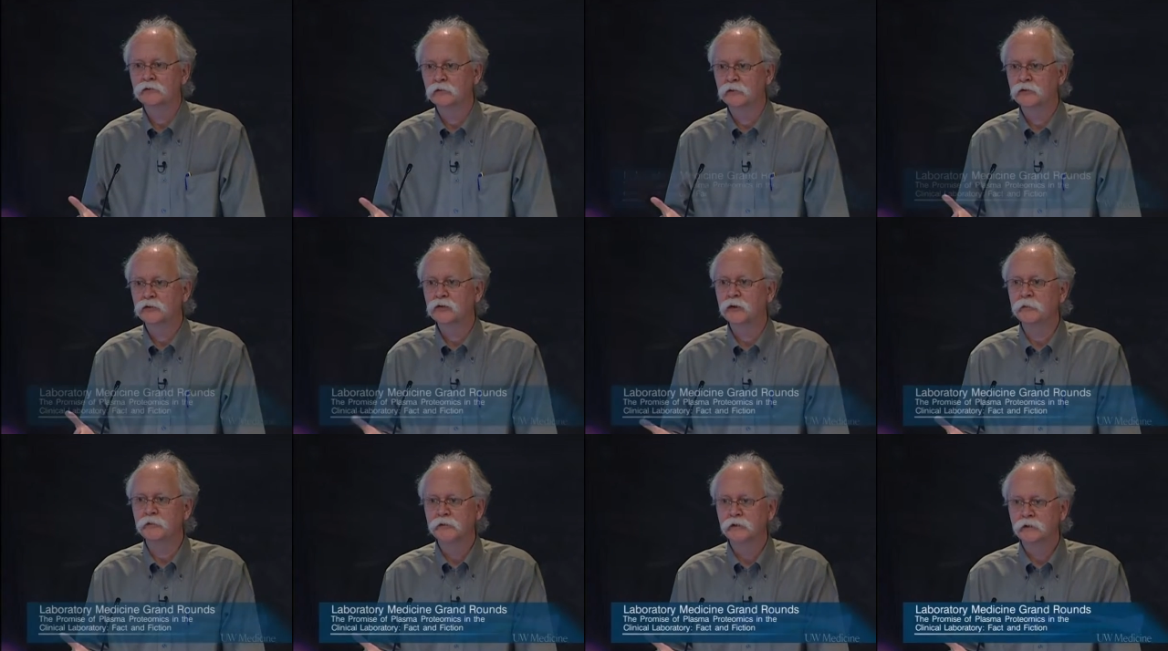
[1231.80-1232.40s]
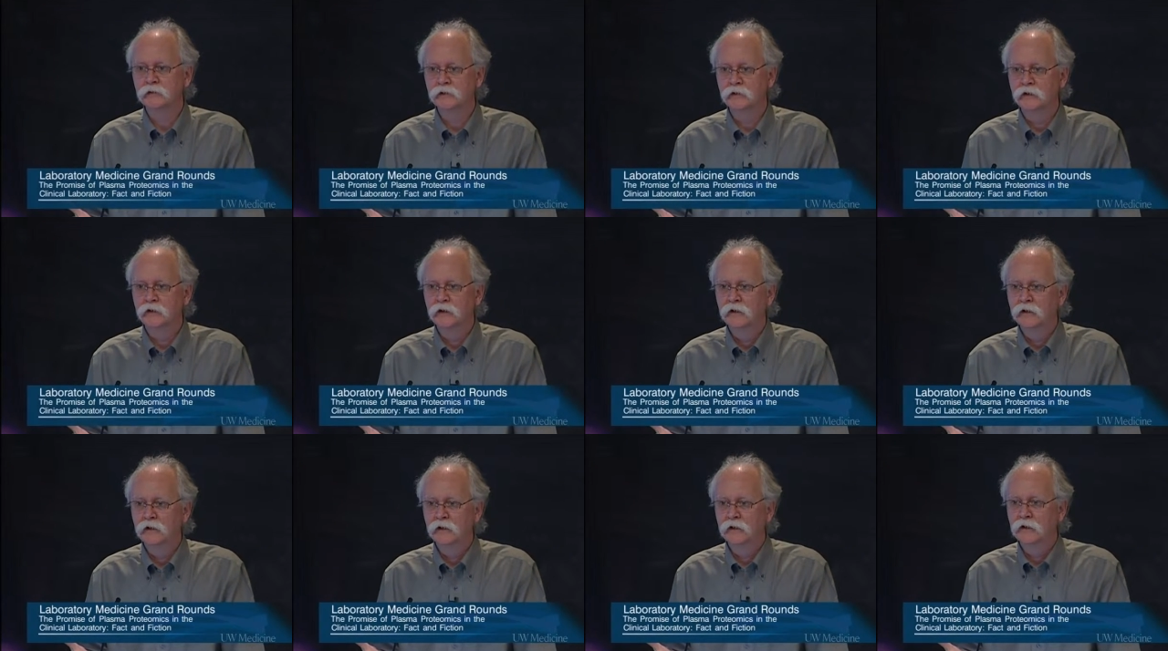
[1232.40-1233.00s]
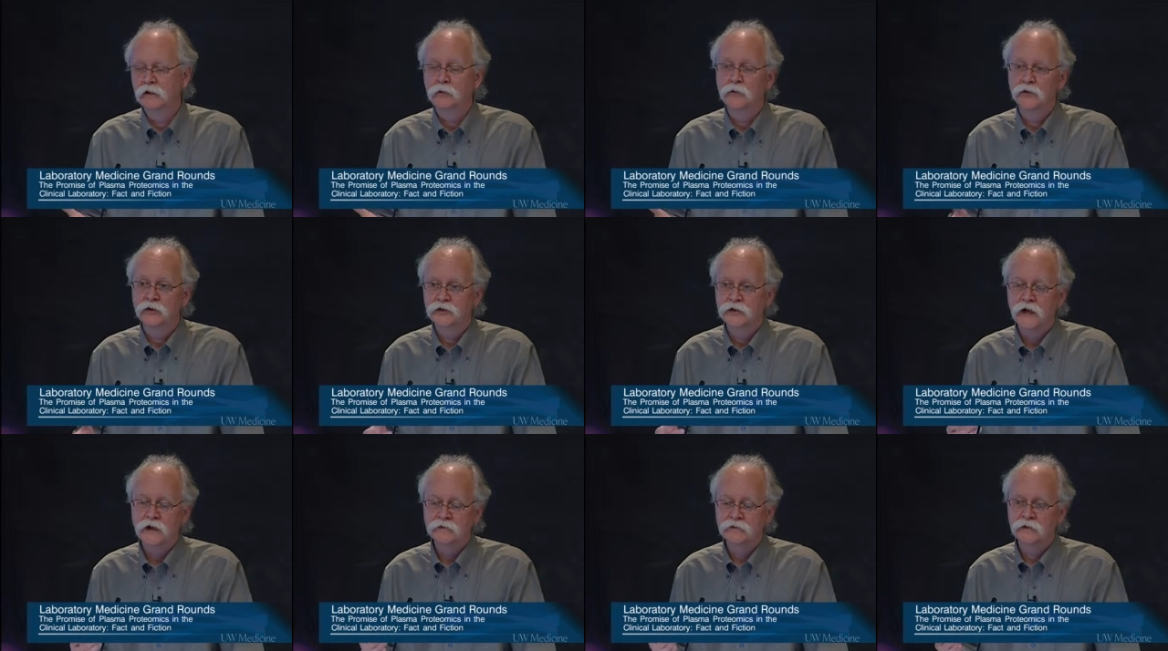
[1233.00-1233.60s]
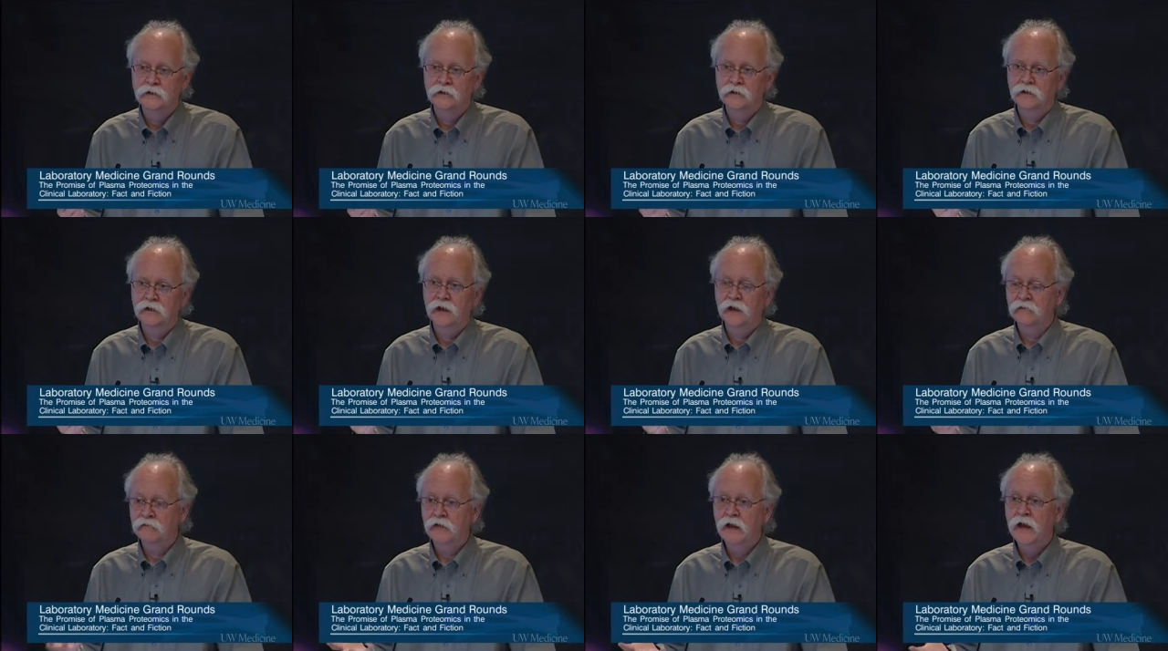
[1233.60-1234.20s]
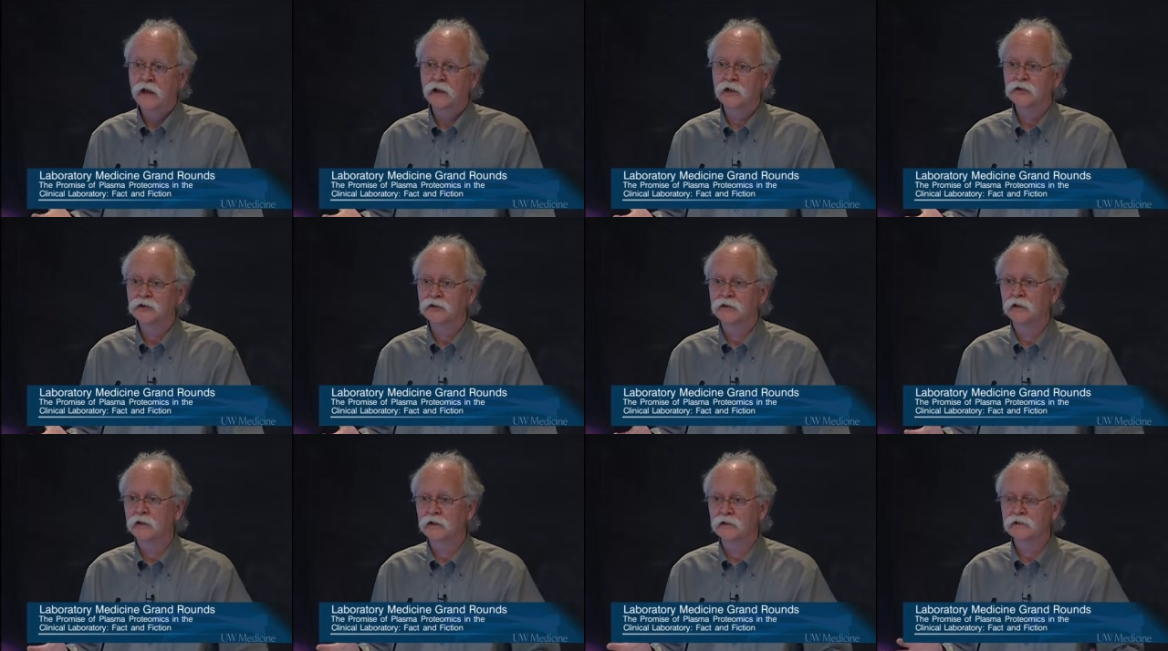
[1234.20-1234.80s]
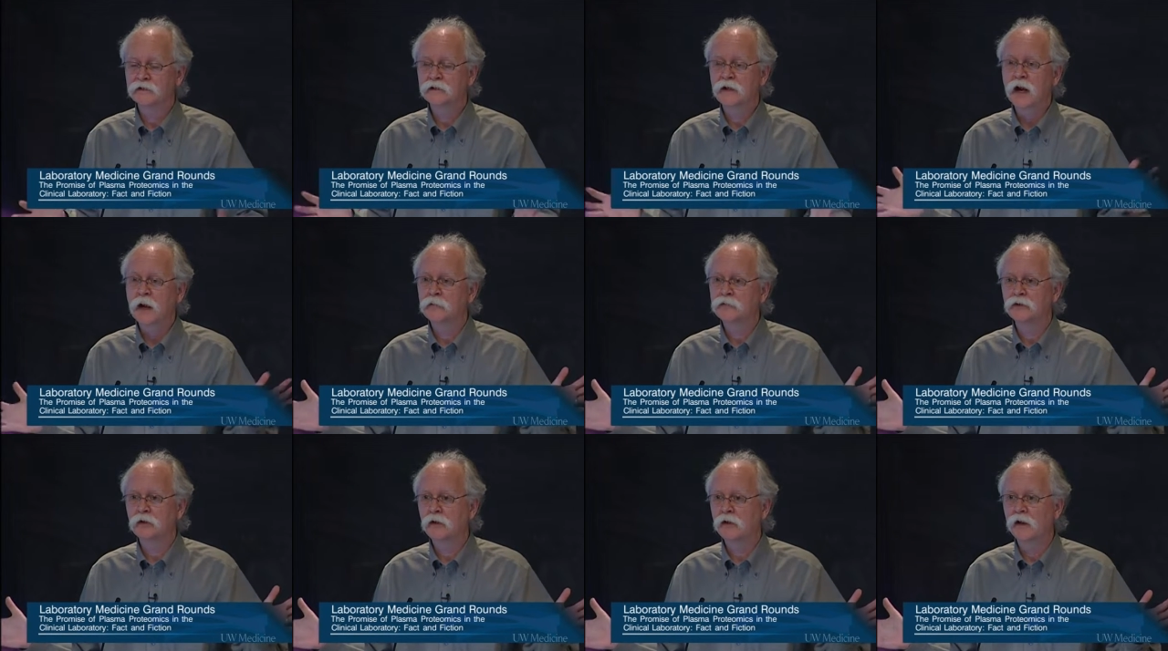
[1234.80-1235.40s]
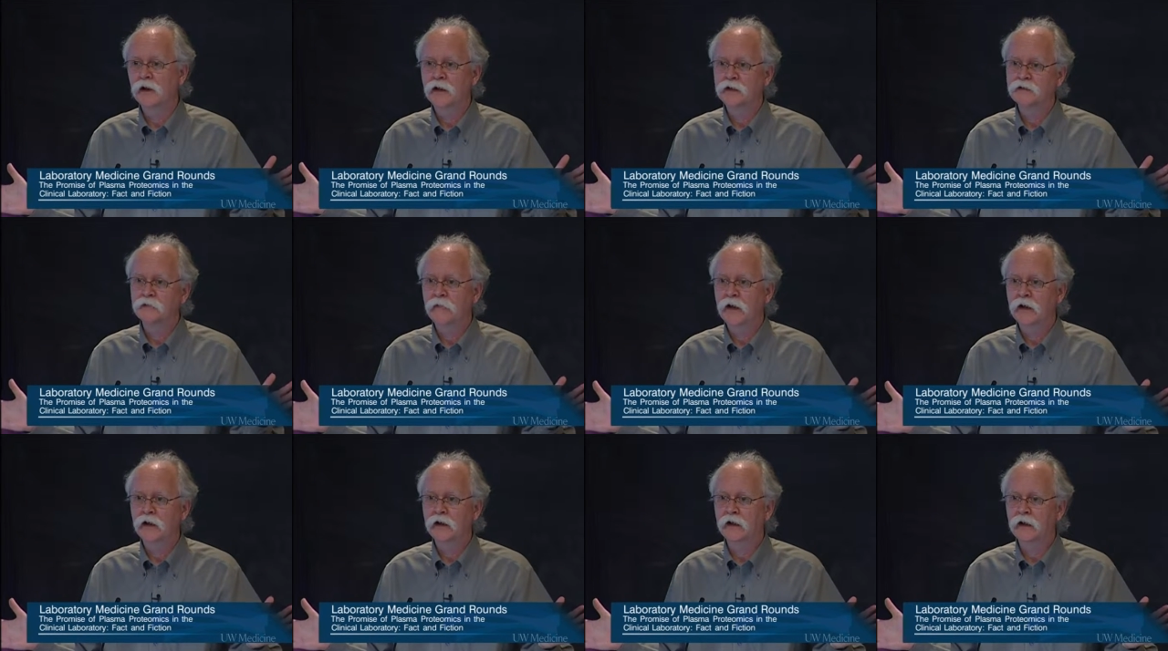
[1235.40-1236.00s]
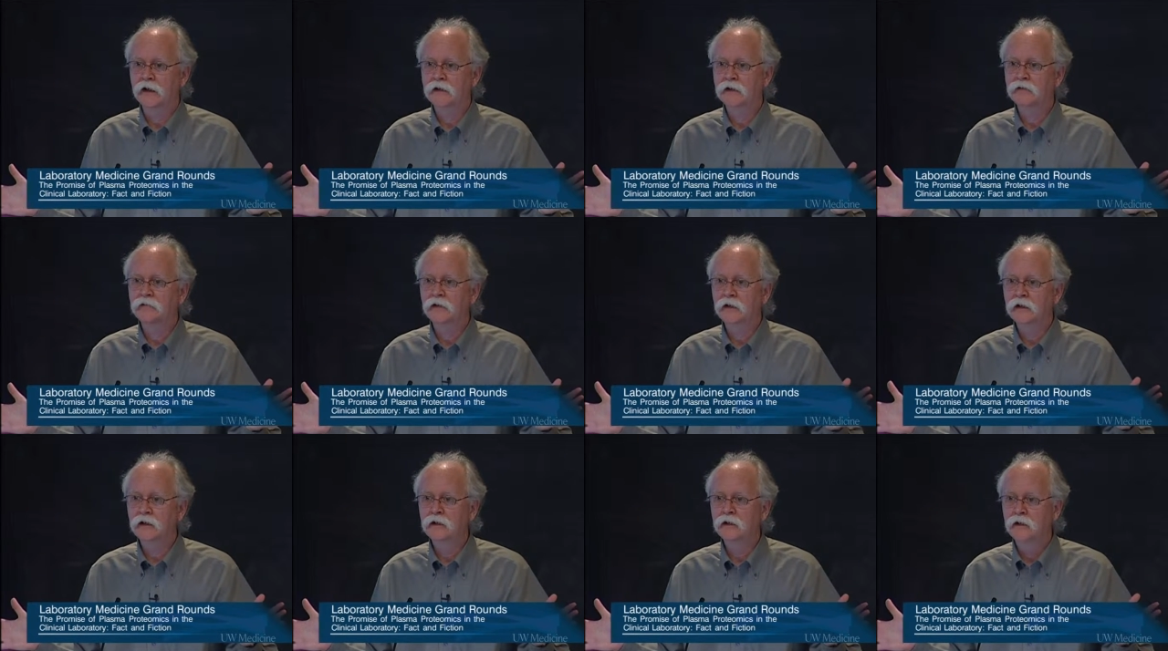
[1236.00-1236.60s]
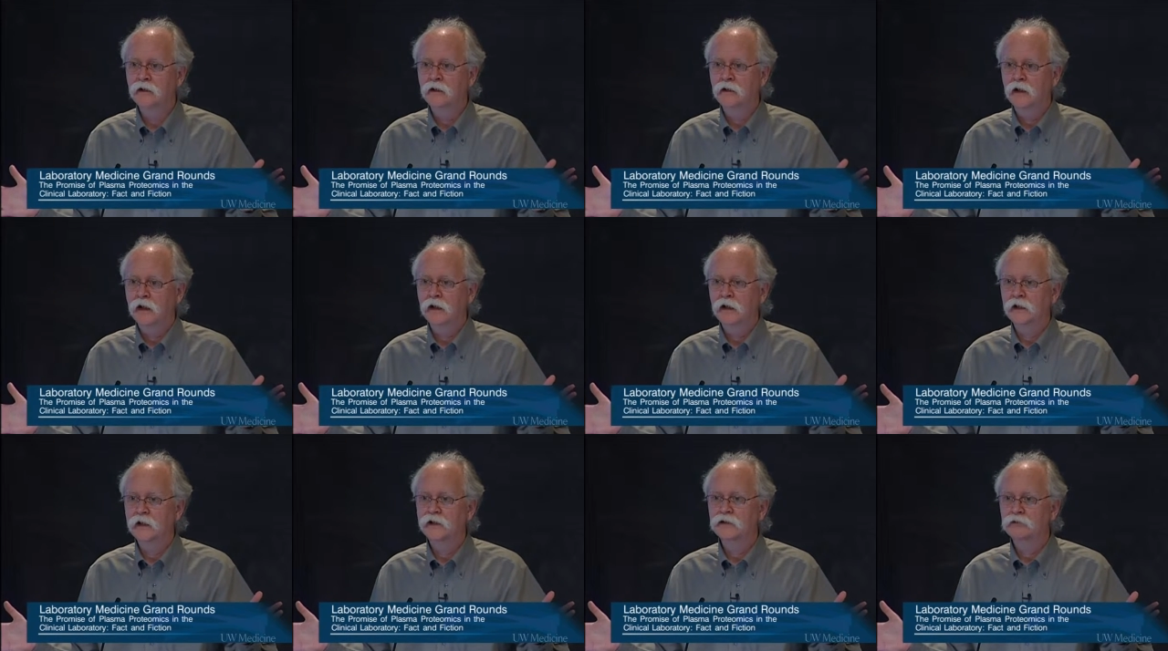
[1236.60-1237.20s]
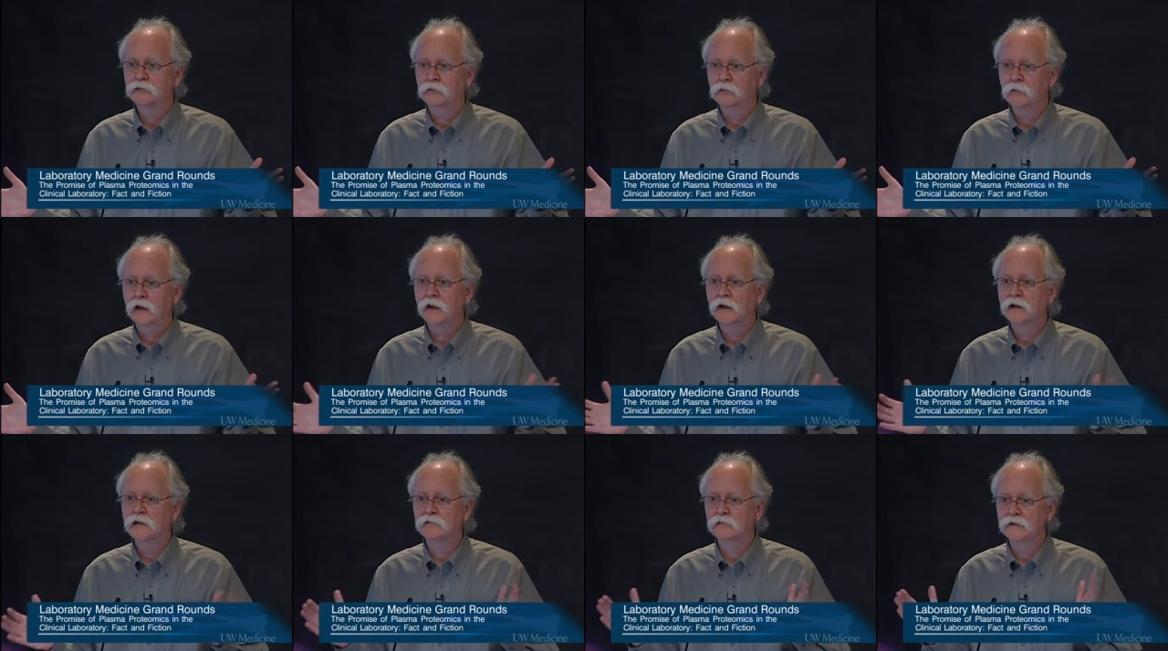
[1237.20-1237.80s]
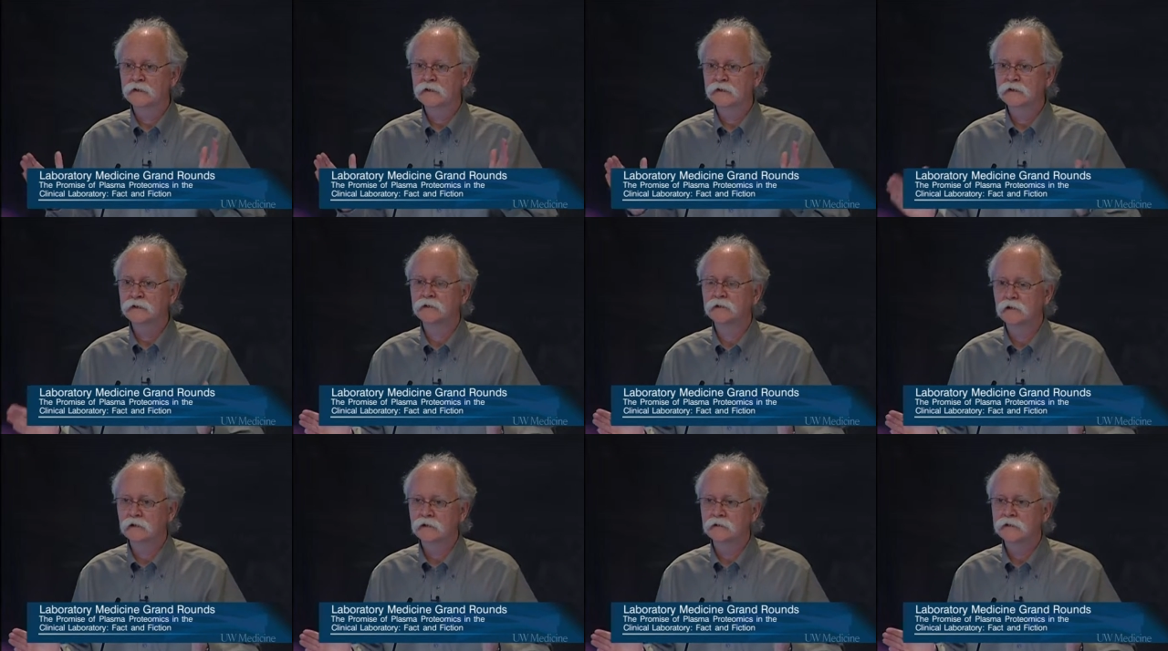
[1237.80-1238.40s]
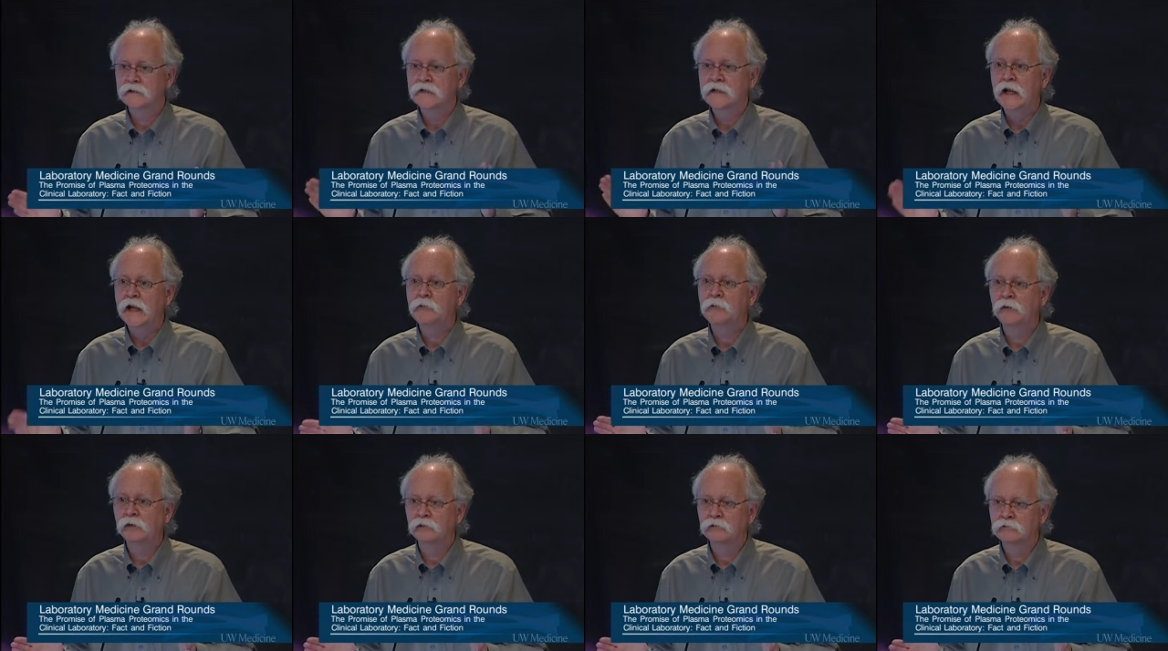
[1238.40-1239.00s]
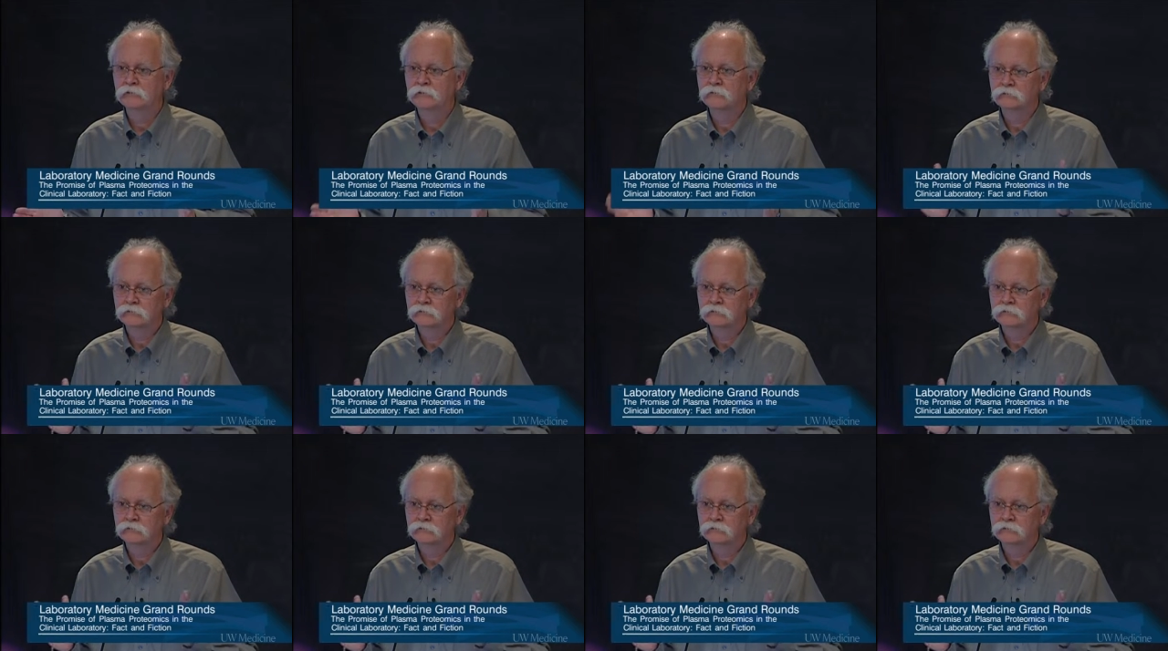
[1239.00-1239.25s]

with trypsin, which has the advantage that it stops all enzymatic activity and leads to a relatively uh, stable